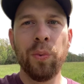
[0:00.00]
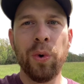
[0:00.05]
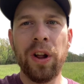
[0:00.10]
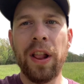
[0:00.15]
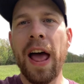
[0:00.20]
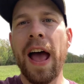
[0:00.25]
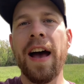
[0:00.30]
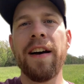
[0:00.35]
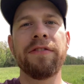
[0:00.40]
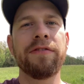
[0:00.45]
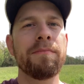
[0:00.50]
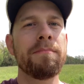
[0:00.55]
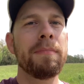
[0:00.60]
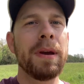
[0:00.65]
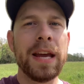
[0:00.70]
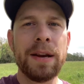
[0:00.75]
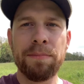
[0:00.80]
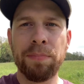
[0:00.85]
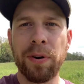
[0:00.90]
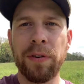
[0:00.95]
We'll have
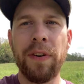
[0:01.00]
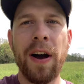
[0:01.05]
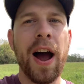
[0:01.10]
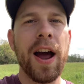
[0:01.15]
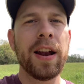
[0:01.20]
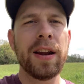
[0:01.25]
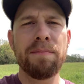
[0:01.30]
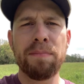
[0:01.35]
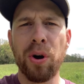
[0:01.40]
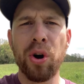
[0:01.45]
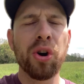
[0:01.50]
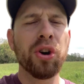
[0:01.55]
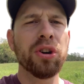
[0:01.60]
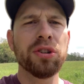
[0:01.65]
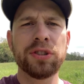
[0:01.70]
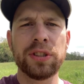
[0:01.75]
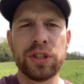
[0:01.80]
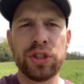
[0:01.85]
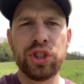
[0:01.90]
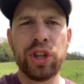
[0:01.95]
meat provided,
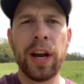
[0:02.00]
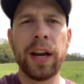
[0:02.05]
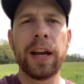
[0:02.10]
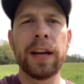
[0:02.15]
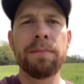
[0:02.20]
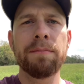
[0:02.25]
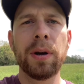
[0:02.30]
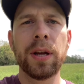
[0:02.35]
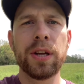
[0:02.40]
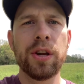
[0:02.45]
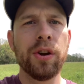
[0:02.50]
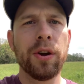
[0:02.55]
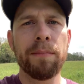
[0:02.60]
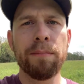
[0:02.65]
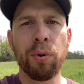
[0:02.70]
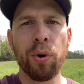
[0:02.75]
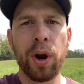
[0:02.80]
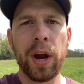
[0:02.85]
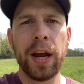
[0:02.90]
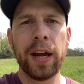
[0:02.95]
burgers and chicken, but you
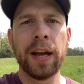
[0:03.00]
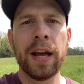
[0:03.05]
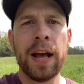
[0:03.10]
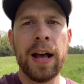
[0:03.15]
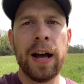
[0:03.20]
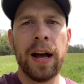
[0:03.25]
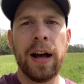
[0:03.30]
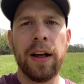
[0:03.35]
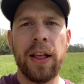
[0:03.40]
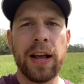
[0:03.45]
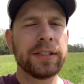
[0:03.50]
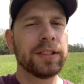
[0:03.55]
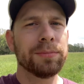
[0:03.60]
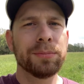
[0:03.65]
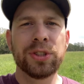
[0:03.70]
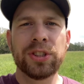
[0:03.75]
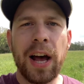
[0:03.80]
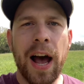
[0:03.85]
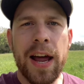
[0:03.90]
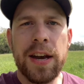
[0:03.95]
can bring uh, like
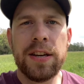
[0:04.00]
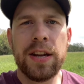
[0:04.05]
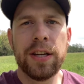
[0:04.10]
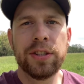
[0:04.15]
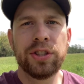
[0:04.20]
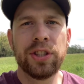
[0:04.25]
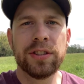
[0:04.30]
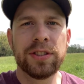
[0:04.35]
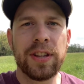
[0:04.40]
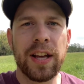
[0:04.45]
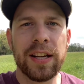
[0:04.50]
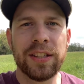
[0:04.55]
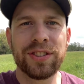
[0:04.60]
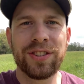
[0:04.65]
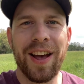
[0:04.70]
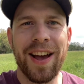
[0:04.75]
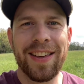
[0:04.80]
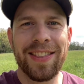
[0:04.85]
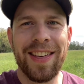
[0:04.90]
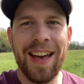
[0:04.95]
some side dishes, things
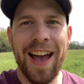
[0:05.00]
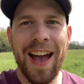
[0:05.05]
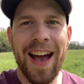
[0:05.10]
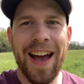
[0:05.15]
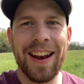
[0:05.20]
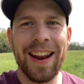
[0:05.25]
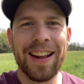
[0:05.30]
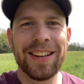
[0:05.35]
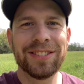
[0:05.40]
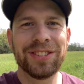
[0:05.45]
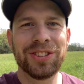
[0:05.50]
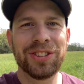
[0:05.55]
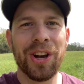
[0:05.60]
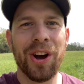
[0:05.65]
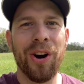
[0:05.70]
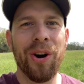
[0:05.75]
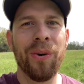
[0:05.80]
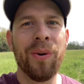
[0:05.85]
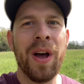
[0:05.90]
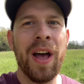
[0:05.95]
like that. And
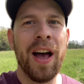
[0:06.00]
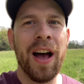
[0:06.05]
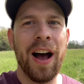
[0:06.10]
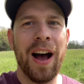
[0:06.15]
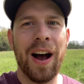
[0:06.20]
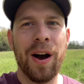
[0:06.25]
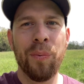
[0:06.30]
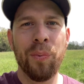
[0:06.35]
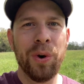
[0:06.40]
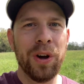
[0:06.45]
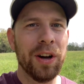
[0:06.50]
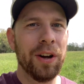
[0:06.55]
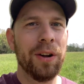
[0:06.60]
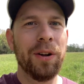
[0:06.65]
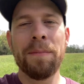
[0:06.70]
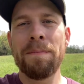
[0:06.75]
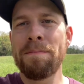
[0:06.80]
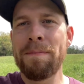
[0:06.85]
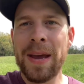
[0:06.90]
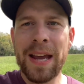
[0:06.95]
so uh,
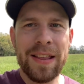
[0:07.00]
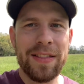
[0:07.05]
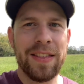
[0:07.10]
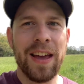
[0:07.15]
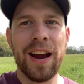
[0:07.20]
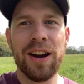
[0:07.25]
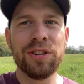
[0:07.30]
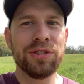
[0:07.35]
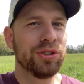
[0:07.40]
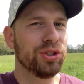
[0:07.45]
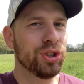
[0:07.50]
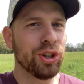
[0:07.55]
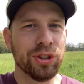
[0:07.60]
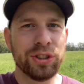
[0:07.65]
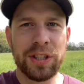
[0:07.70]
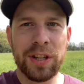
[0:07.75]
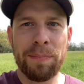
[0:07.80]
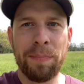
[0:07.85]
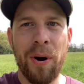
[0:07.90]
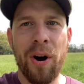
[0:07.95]
we'll meet there,
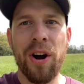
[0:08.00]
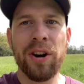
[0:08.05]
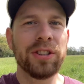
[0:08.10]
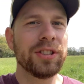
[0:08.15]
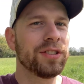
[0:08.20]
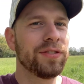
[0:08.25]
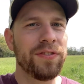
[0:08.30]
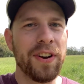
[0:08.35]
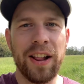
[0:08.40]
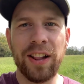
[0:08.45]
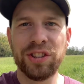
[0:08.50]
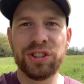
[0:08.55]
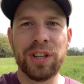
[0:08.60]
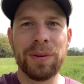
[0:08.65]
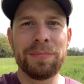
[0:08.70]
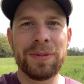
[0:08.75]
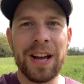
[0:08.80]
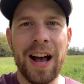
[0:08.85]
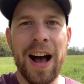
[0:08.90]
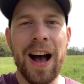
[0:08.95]
Church of the Park, just
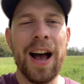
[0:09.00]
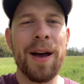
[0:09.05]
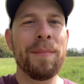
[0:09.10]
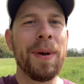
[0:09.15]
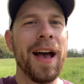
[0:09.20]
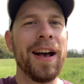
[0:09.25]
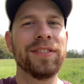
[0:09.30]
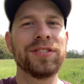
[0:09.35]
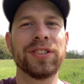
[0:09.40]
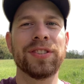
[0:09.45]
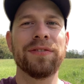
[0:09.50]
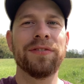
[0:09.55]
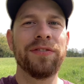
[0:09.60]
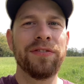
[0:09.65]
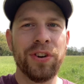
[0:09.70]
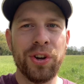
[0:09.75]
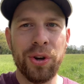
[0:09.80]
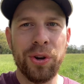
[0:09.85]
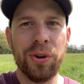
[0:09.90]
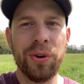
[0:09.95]
fellowship time, have some
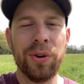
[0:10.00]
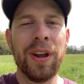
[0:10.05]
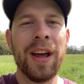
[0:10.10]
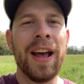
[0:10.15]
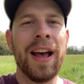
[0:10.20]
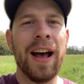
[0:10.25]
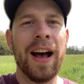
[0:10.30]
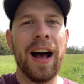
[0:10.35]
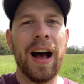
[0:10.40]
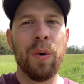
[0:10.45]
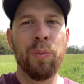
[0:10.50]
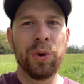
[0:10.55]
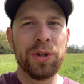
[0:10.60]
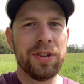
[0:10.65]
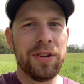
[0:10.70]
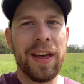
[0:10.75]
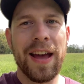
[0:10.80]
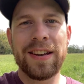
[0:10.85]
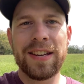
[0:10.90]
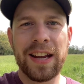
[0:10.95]
food. Uh, we'll
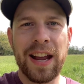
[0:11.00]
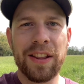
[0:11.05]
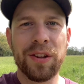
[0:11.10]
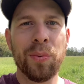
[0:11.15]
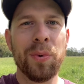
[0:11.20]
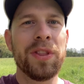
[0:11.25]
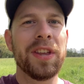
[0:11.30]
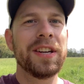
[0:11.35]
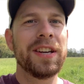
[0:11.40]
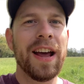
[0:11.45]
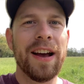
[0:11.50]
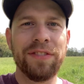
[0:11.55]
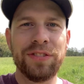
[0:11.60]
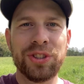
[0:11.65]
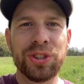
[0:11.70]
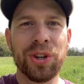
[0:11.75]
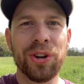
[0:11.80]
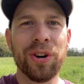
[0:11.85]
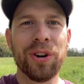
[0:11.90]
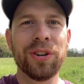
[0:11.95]
do that together with the Deaf
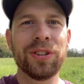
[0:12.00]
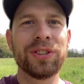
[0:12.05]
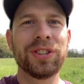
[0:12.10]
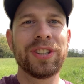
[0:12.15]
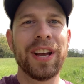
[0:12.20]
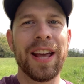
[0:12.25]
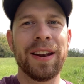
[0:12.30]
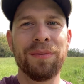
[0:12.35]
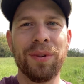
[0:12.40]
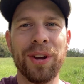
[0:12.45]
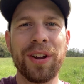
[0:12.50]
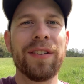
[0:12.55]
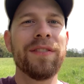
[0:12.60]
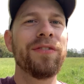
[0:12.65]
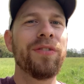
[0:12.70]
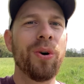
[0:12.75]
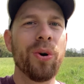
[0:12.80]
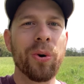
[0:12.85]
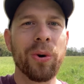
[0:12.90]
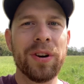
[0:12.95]
Church and looking
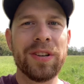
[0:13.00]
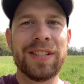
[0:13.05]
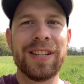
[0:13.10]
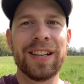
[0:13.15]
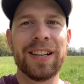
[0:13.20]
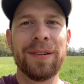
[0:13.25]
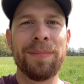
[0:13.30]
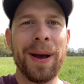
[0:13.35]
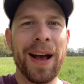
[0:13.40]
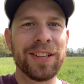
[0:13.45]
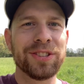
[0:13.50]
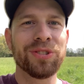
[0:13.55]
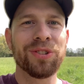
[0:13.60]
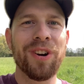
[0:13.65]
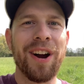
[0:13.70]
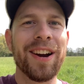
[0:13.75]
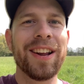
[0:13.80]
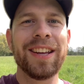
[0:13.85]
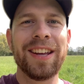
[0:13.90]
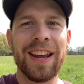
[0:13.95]
forward to Pastor
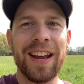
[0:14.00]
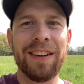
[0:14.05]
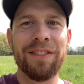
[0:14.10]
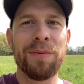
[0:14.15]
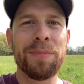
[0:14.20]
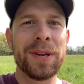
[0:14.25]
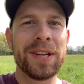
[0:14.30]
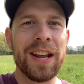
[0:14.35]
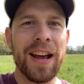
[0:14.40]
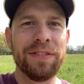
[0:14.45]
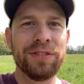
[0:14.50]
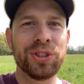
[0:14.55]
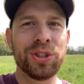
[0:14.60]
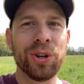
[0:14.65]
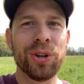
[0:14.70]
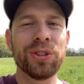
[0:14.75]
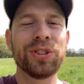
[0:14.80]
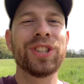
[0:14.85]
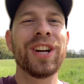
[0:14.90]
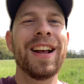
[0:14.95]
Ronnie King from the Deaf
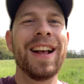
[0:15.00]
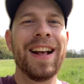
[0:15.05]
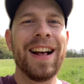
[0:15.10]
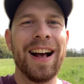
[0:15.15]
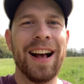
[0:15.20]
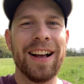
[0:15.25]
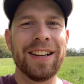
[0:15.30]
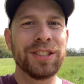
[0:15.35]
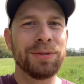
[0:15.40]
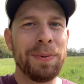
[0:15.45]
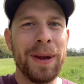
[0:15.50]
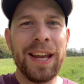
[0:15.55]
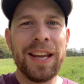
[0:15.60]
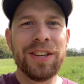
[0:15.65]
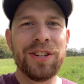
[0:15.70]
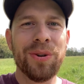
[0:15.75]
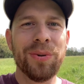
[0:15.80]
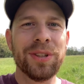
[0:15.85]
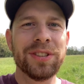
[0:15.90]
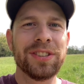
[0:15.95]
Church uh,
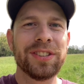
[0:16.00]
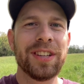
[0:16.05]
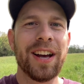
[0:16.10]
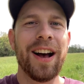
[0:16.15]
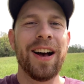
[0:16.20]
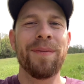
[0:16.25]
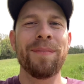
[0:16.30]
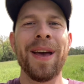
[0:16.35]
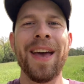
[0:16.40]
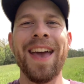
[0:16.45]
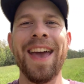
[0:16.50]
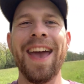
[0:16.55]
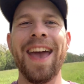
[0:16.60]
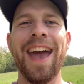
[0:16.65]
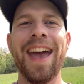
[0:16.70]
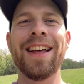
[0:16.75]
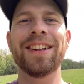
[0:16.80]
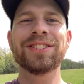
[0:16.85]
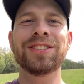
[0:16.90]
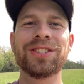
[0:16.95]
speaking to us some.
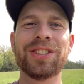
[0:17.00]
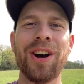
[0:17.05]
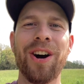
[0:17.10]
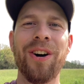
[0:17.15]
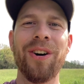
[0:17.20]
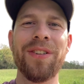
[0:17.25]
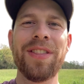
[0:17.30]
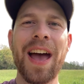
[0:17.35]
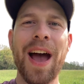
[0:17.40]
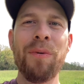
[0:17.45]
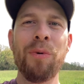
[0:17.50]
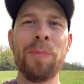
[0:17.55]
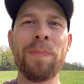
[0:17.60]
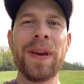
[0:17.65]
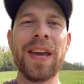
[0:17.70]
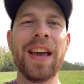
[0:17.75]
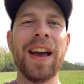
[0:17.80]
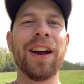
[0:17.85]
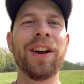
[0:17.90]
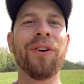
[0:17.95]
And so that will
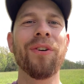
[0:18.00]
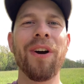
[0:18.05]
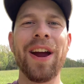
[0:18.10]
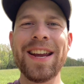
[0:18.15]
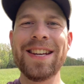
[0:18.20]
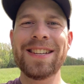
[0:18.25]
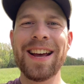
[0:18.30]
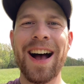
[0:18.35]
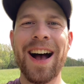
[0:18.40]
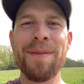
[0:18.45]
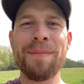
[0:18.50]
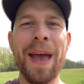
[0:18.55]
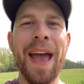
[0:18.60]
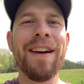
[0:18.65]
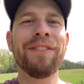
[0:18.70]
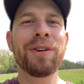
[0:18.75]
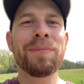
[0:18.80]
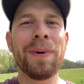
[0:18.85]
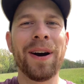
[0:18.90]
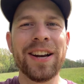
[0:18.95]
be a great time.
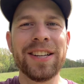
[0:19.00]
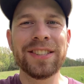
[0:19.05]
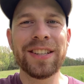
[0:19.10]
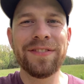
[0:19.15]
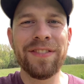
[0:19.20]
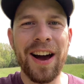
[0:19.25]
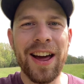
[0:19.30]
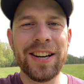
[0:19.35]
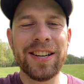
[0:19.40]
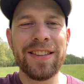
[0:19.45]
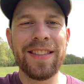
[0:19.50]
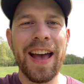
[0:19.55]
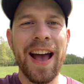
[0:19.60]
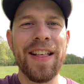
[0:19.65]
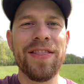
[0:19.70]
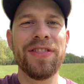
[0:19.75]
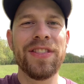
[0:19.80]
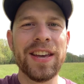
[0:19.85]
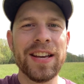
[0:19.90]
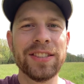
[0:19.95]
Everybody's invited to
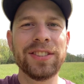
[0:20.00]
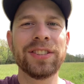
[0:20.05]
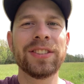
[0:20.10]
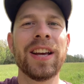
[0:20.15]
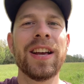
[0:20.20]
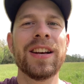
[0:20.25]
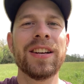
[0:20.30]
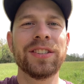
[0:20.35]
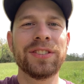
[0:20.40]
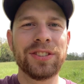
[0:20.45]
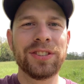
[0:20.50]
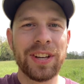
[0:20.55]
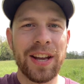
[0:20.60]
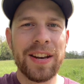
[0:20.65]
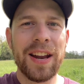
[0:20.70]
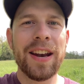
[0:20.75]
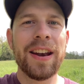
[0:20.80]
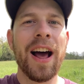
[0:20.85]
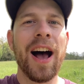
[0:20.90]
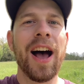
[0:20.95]
that this
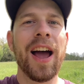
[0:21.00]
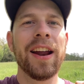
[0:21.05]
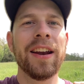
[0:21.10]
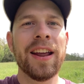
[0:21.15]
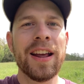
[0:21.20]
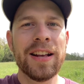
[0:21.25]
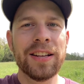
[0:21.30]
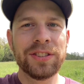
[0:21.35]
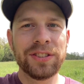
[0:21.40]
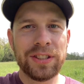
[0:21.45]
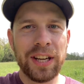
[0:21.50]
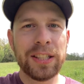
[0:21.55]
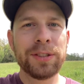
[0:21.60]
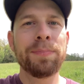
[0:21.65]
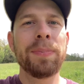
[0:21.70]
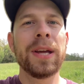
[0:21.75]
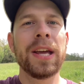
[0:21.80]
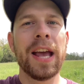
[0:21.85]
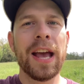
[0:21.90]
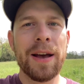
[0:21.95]
Sunday night, 6
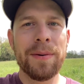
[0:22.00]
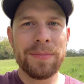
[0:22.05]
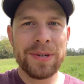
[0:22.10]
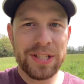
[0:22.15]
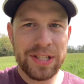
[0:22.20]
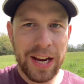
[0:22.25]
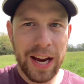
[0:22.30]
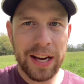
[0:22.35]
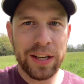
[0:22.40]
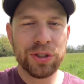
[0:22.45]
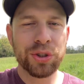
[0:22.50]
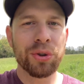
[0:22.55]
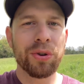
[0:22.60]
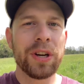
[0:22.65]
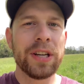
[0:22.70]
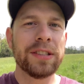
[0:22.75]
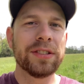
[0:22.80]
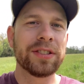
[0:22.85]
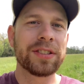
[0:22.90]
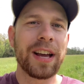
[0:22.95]
p.m.,
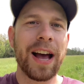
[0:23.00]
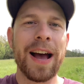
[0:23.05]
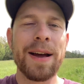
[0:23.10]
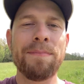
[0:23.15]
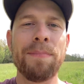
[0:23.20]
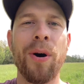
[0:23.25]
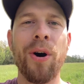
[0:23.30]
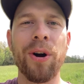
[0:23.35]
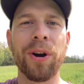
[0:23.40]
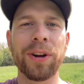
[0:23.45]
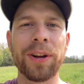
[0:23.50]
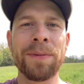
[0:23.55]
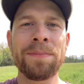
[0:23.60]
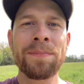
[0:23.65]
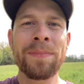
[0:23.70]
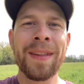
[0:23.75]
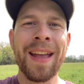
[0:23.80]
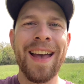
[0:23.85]
Tangerine Sky Park.